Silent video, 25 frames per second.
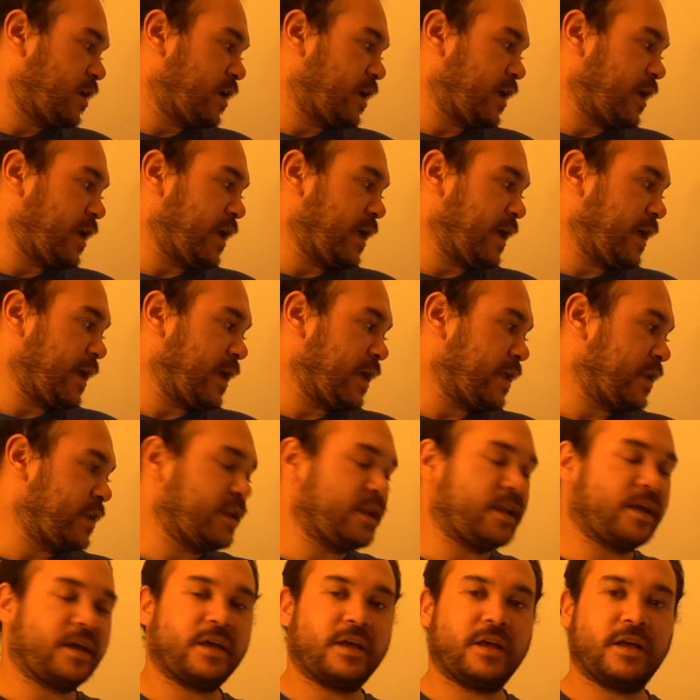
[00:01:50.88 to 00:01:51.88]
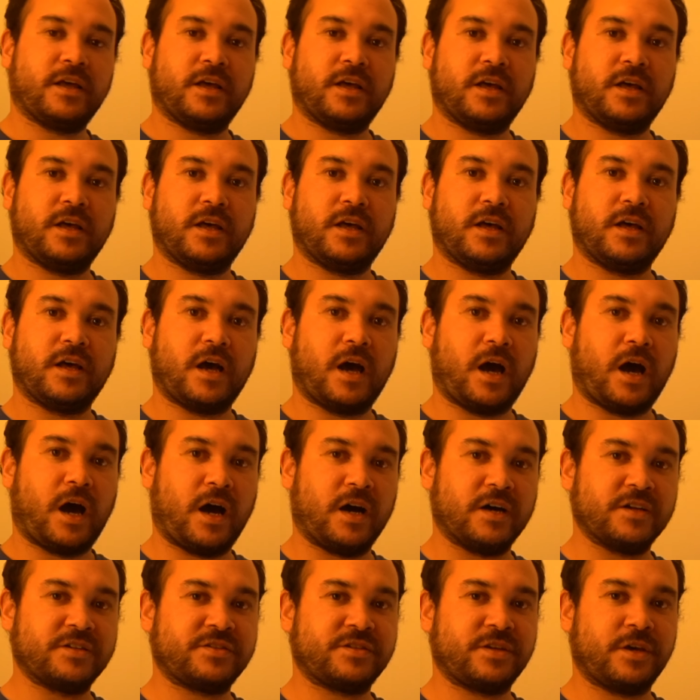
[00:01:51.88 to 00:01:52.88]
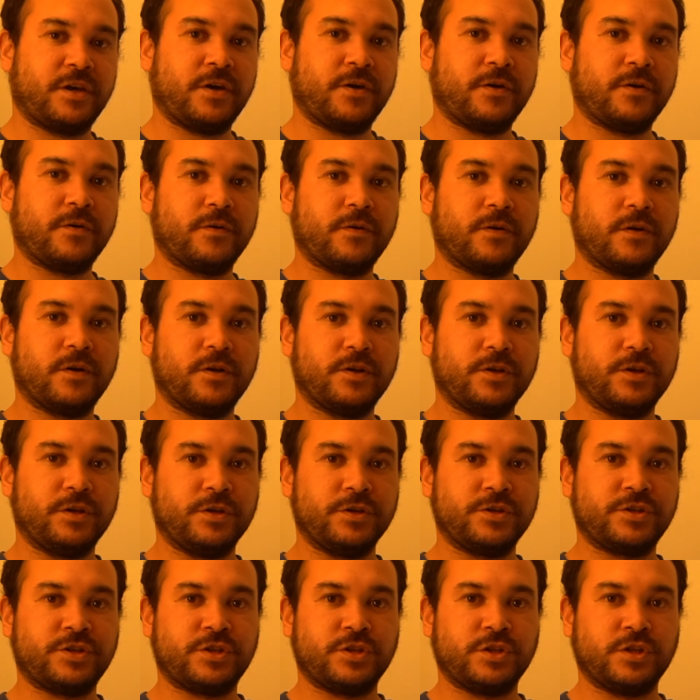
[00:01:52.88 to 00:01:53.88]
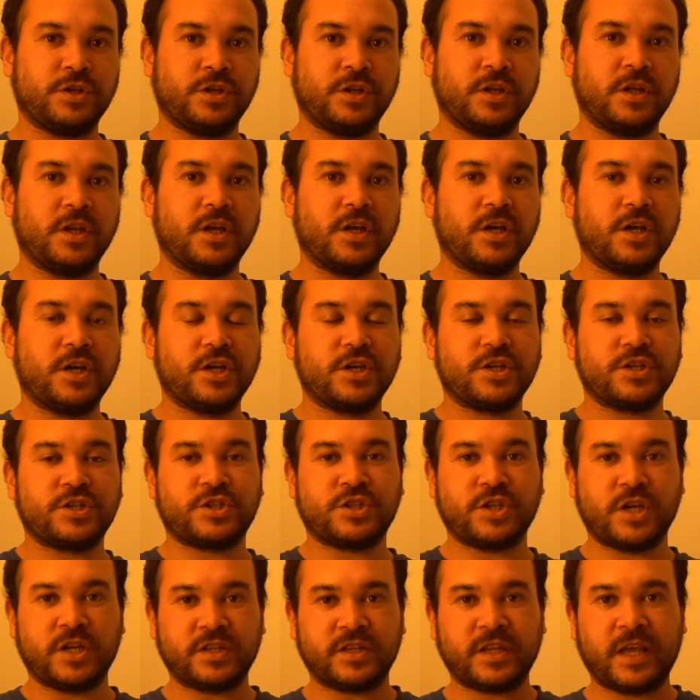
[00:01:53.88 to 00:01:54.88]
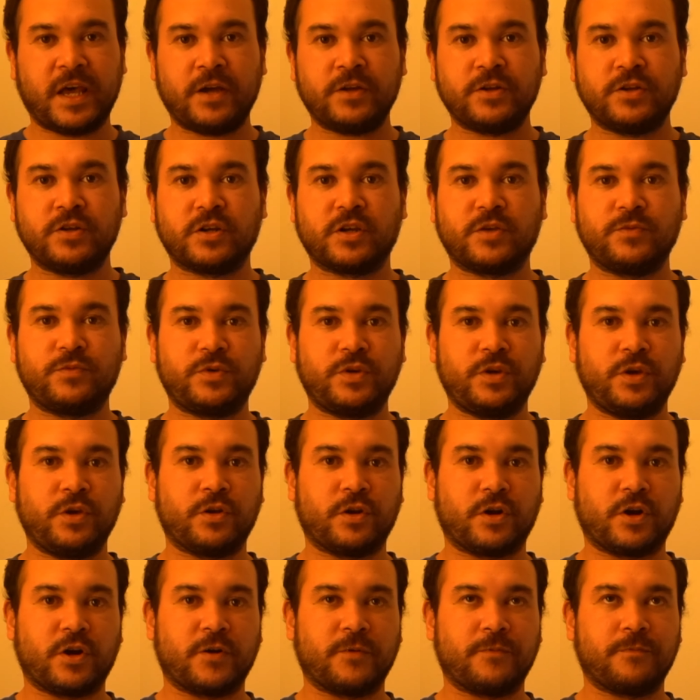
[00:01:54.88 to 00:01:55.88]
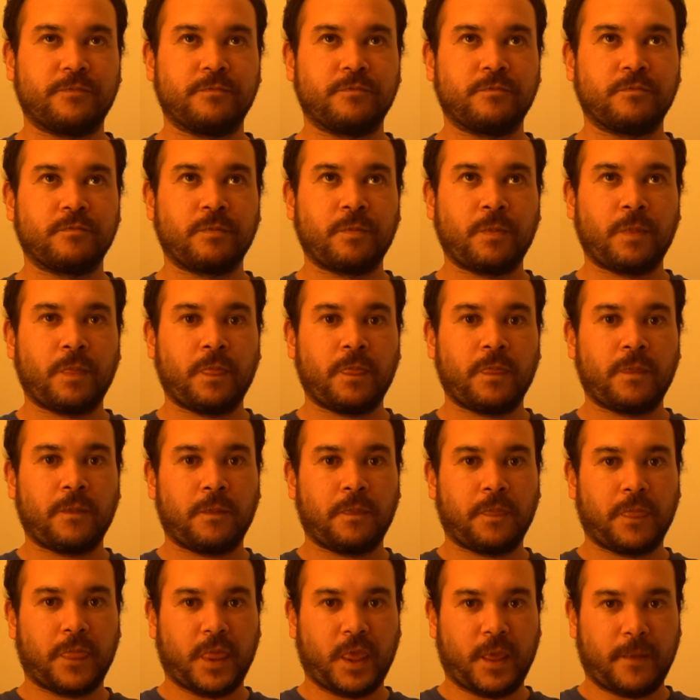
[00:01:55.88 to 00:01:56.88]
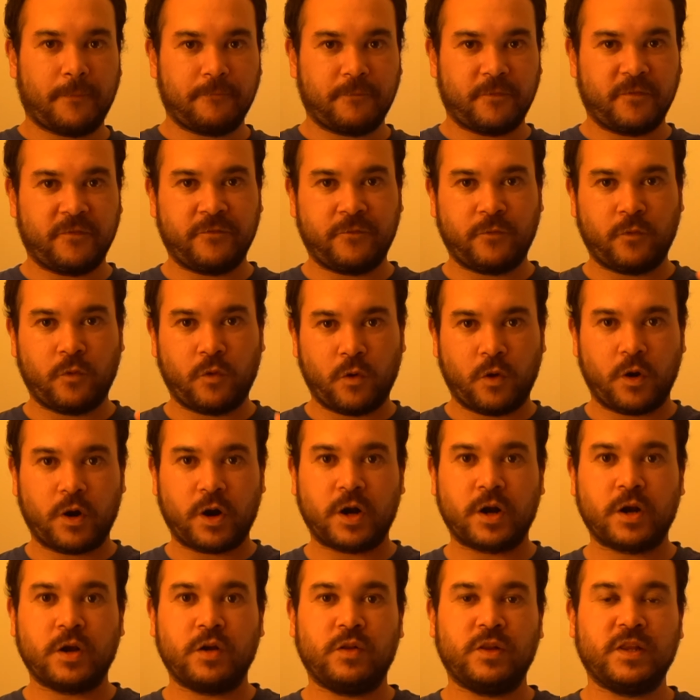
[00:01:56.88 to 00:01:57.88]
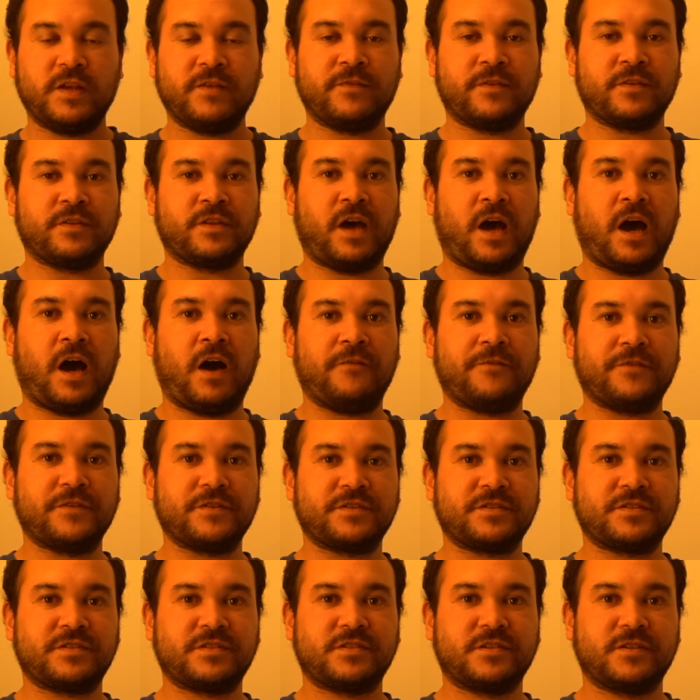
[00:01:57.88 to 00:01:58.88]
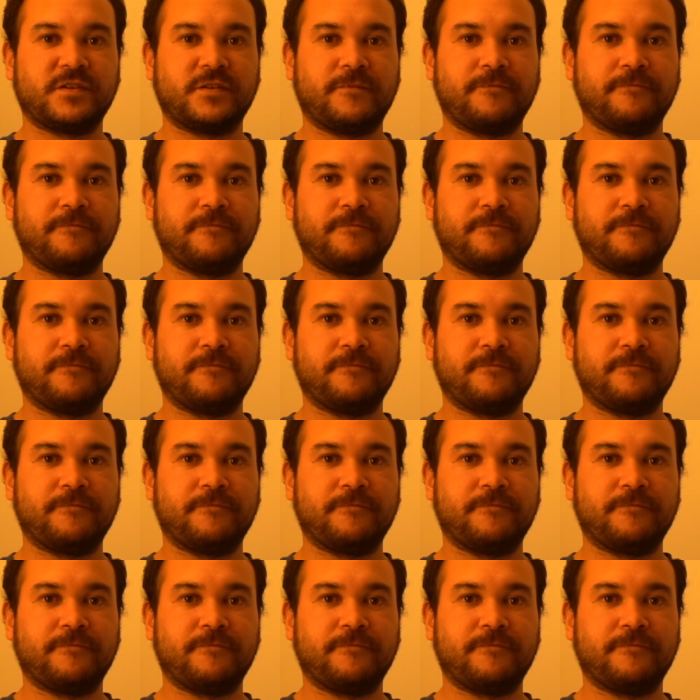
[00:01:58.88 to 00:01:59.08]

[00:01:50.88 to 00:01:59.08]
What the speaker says: And also, you should shut down your computer before leaving the office.